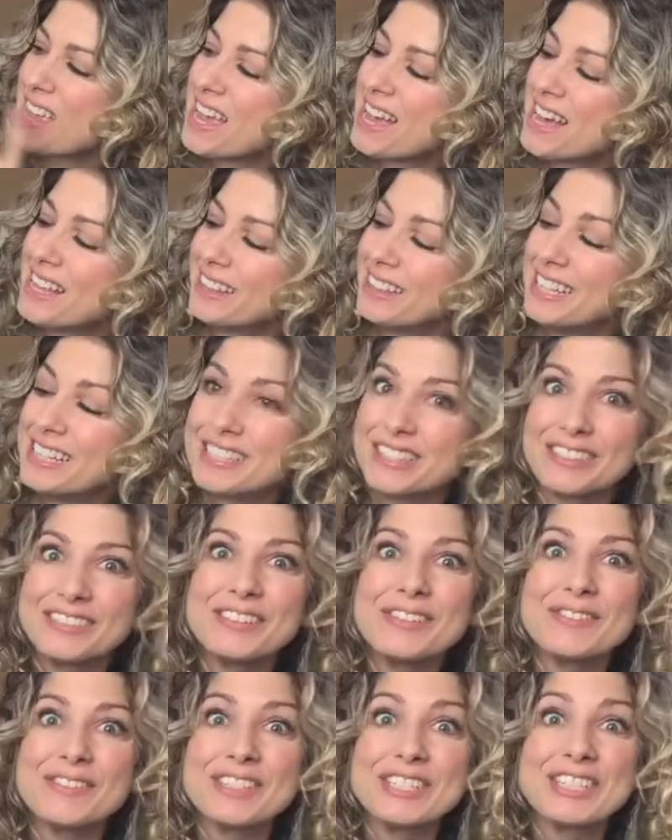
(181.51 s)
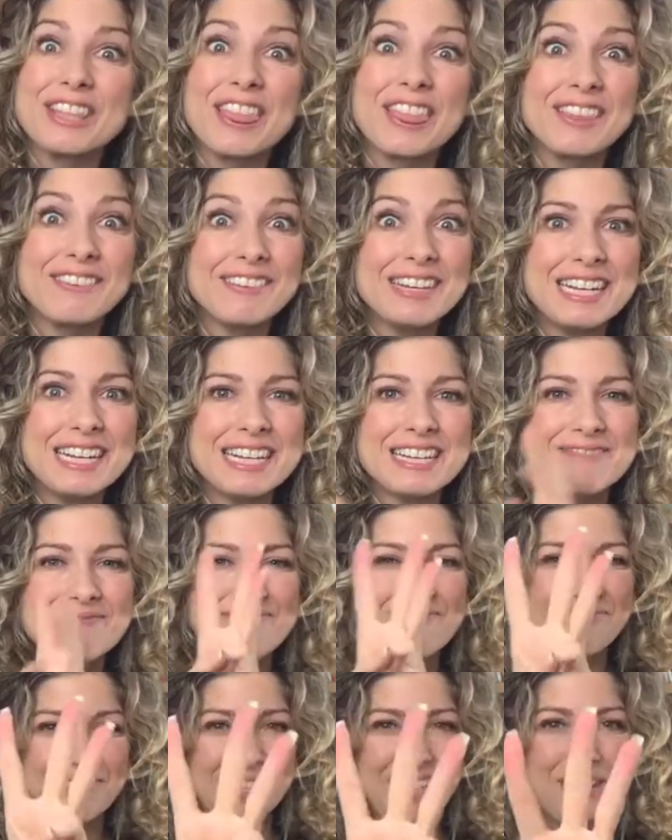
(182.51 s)
Let's go over to three.
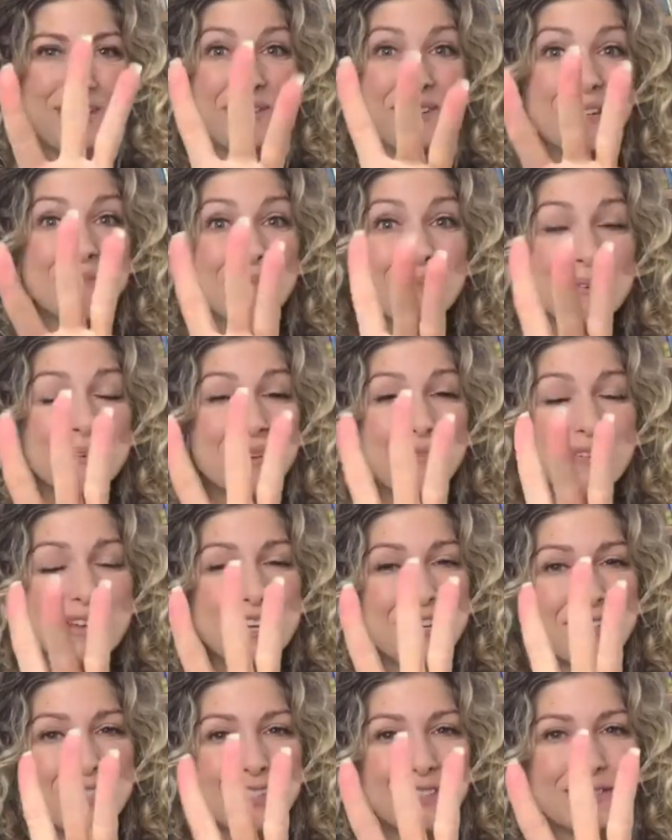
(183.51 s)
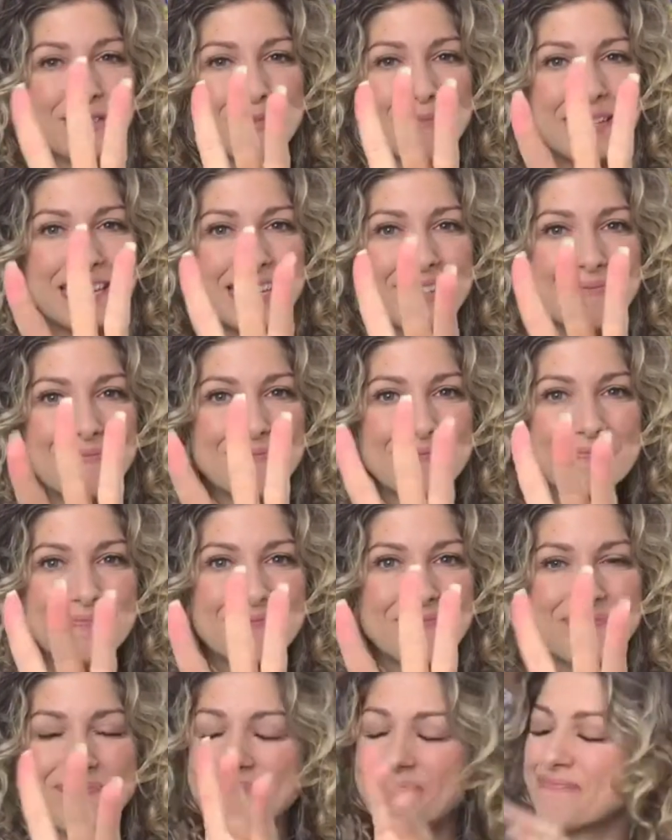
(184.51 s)
Can you hold up three fingers for me?
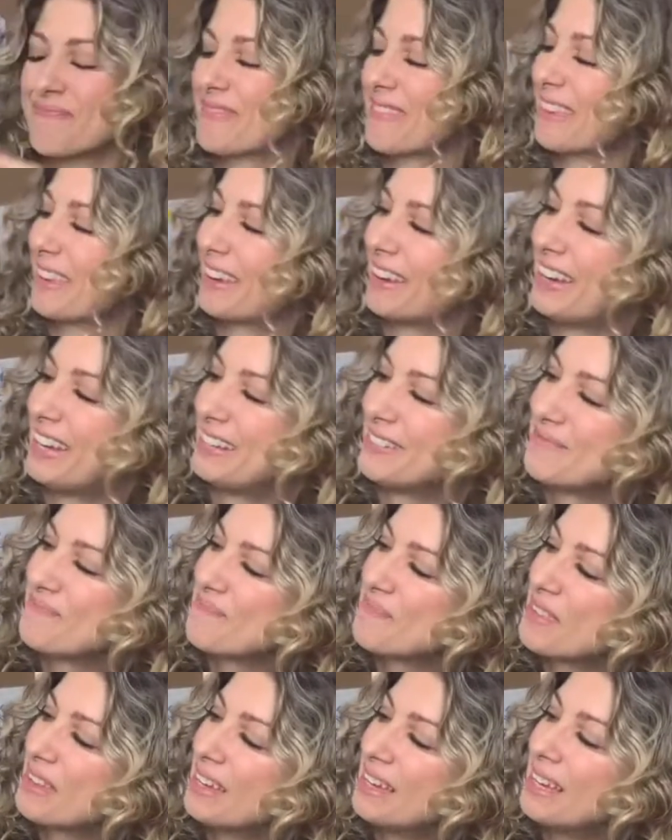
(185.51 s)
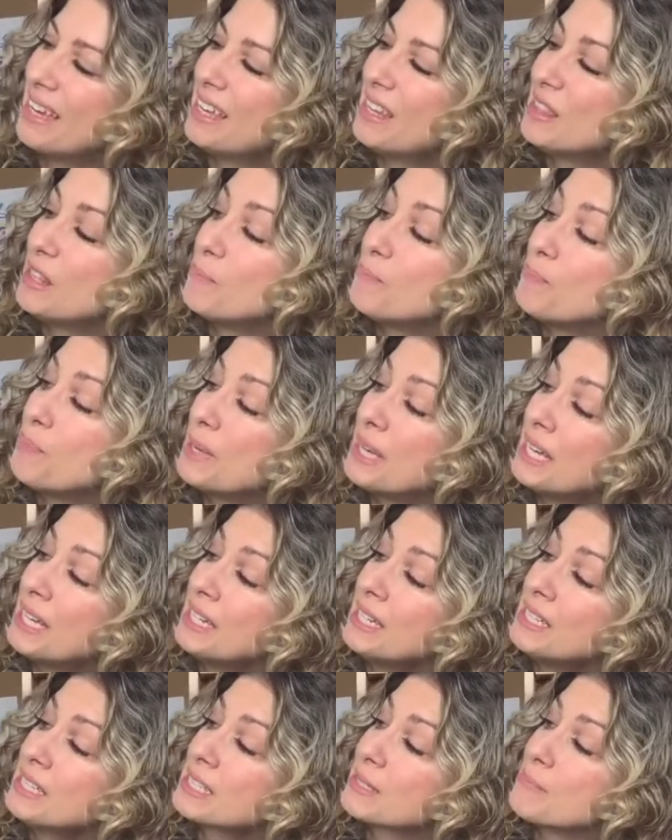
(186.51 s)
Good. The
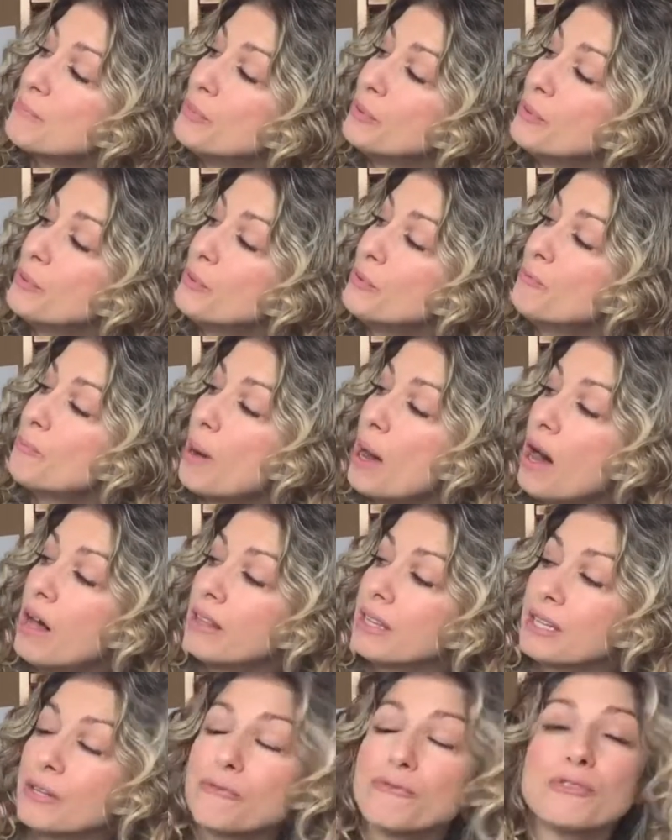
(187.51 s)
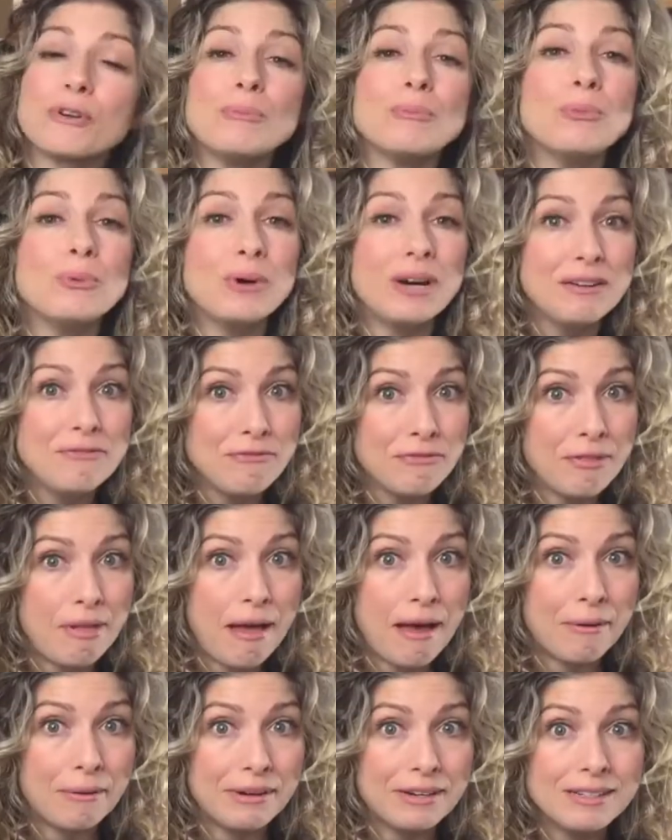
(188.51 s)
bees move pollen from one
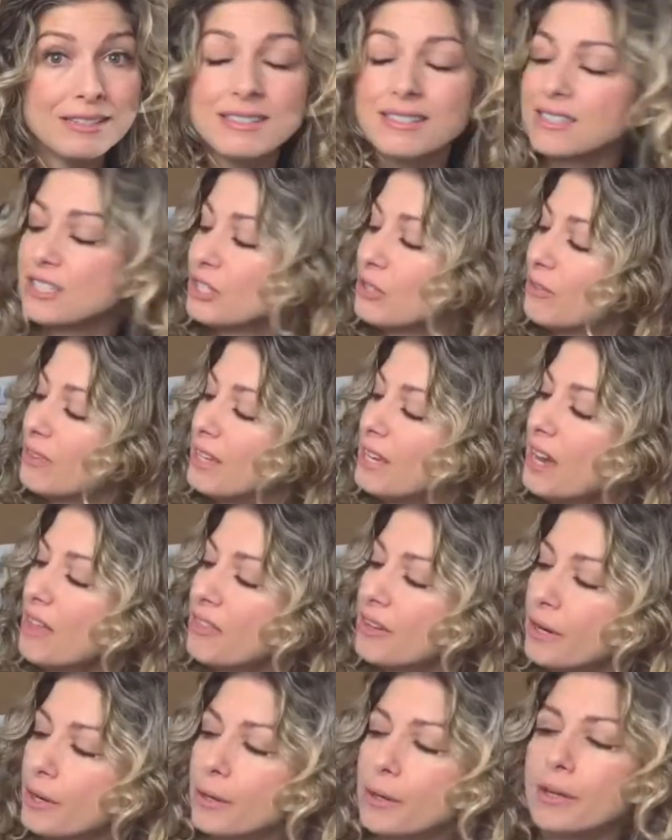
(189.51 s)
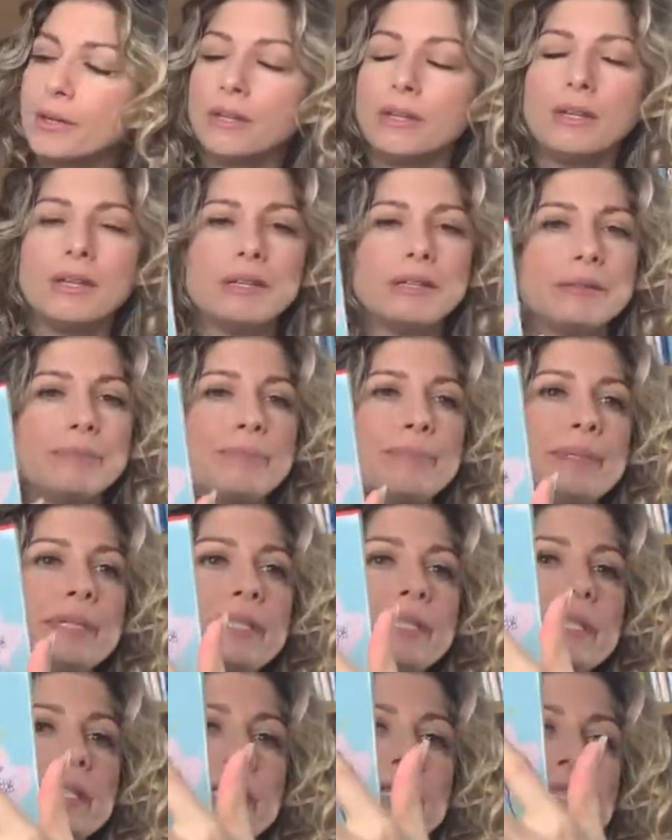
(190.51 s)
flower to the other.
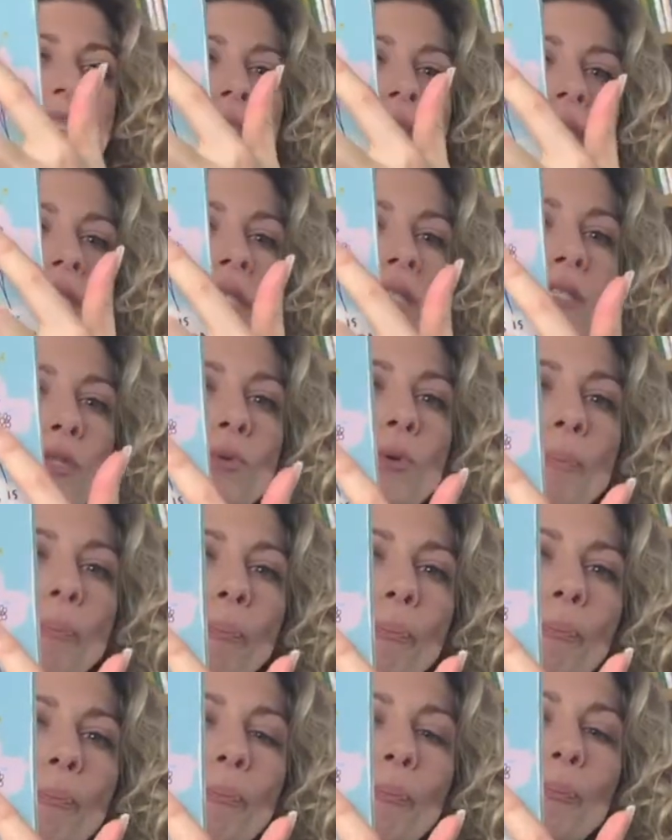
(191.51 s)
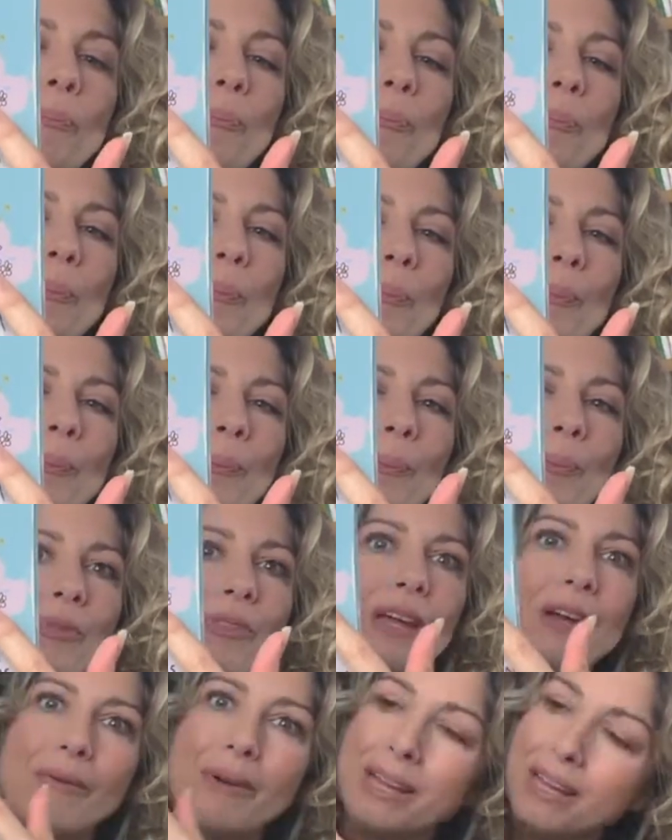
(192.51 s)
Zoop.
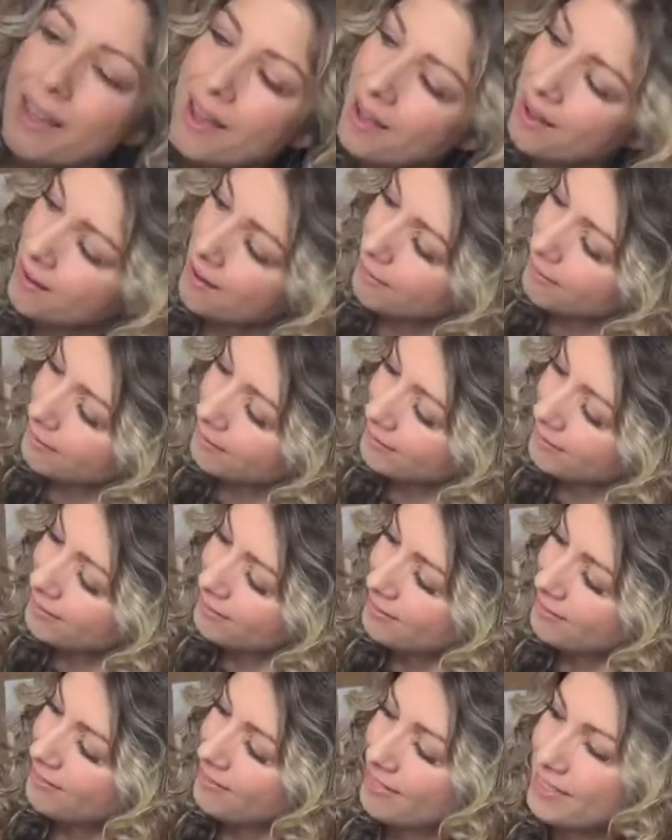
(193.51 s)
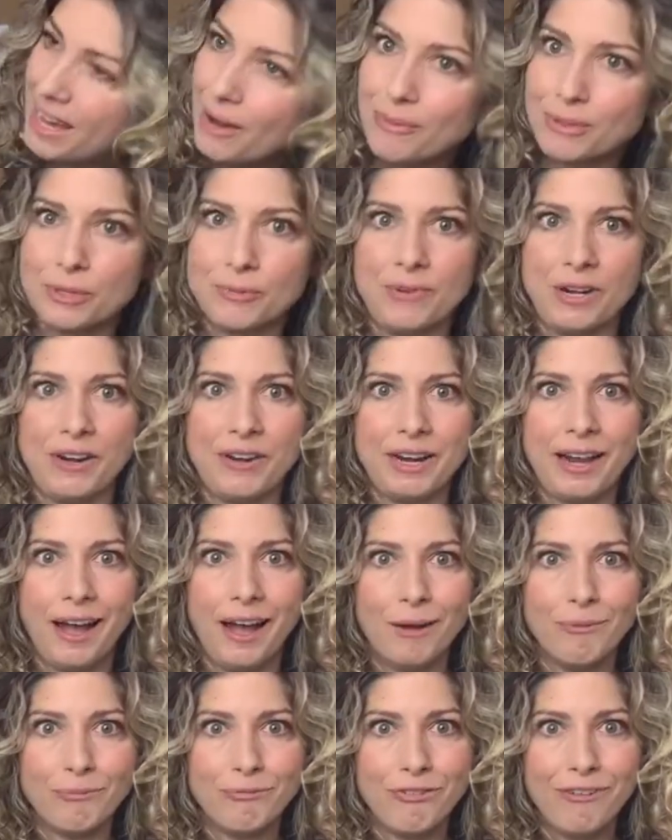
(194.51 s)
There we go. That was very
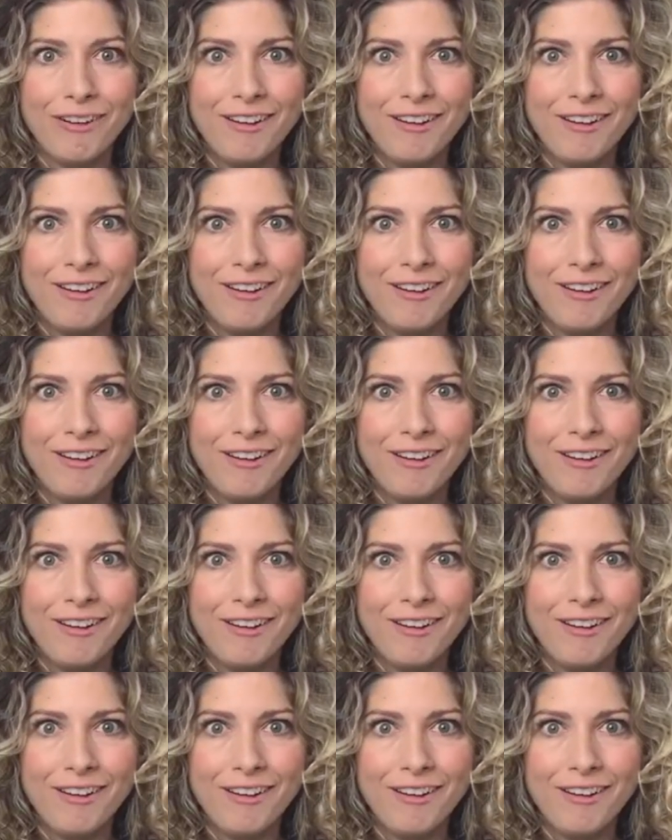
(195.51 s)
helpful.